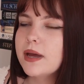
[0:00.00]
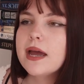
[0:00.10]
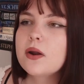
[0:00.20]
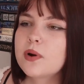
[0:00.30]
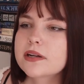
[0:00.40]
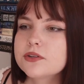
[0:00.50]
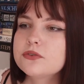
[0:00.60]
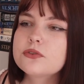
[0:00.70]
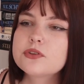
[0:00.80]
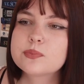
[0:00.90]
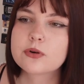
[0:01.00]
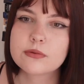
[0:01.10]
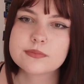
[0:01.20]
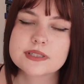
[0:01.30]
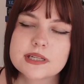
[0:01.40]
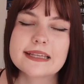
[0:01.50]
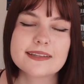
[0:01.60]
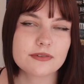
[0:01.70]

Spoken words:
and when I do those prompts in the